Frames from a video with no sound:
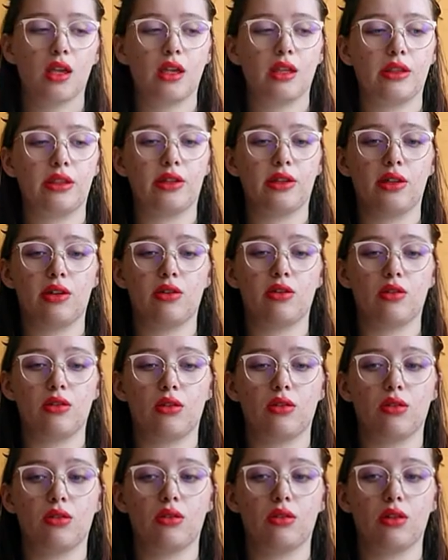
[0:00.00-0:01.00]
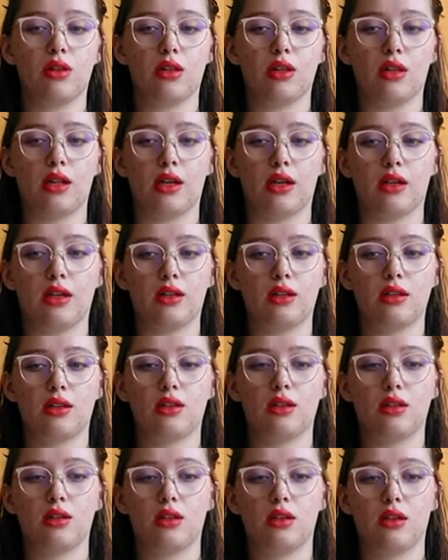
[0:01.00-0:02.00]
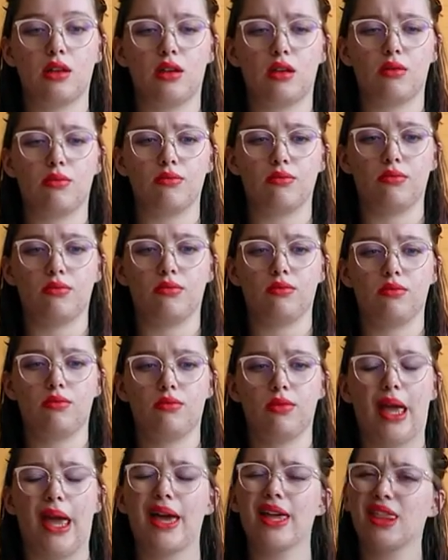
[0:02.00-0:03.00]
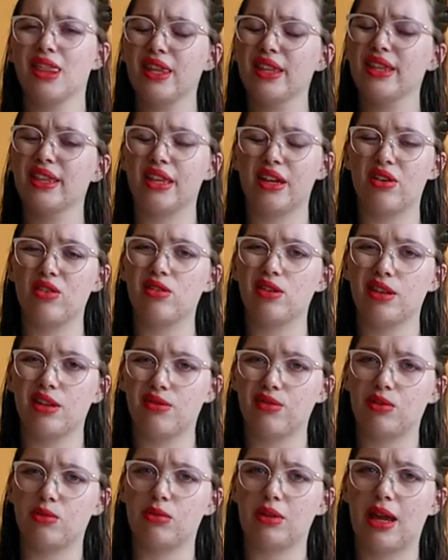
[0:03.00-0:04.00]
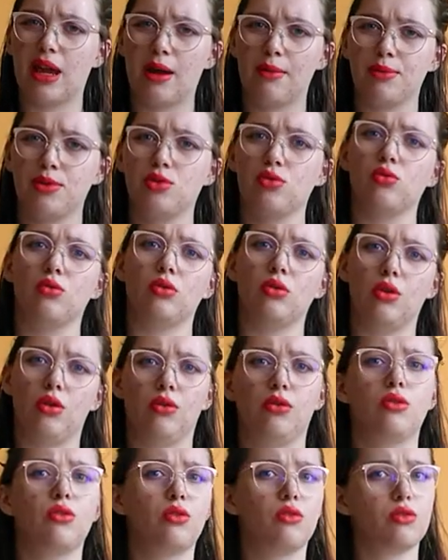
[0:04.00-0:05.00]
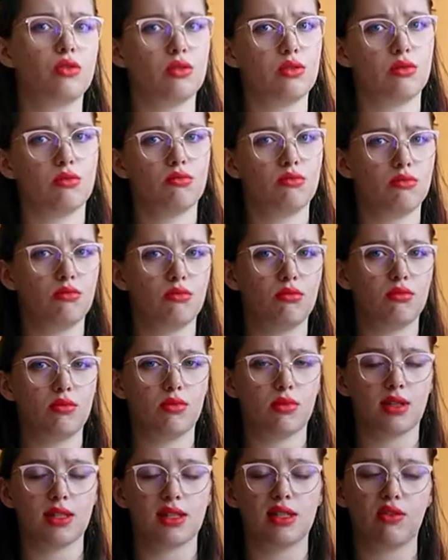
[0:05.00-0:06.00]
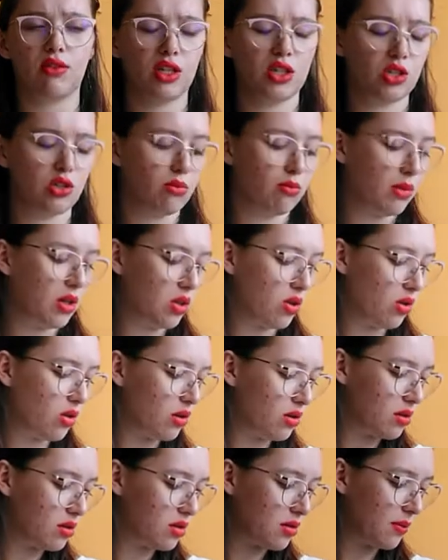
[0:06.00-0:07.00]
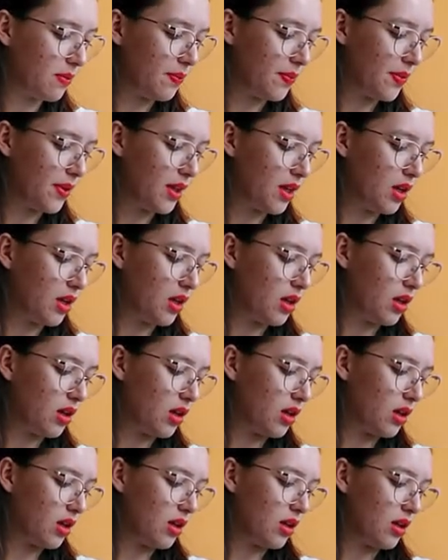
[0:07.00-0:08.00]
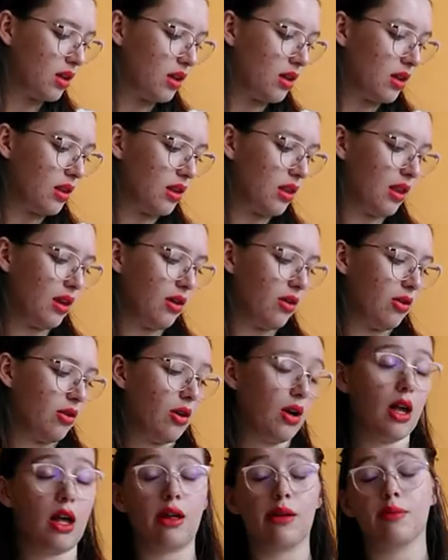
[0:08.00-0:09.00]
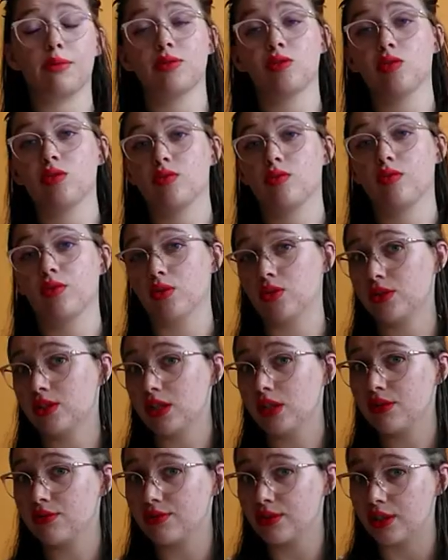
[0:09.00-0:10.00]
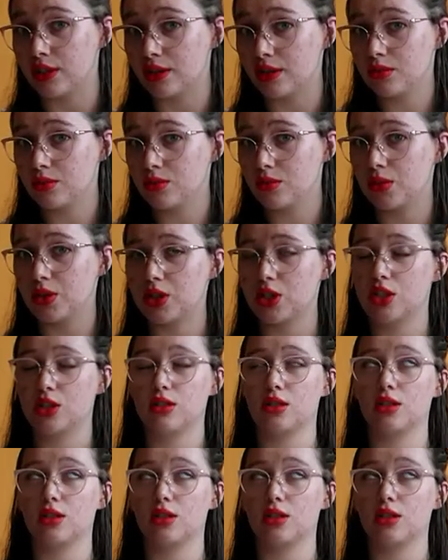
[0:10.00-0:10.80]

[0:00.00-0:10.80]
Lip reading: There are like I think there are even apps to learn those divination methods. There are apps for self-care, which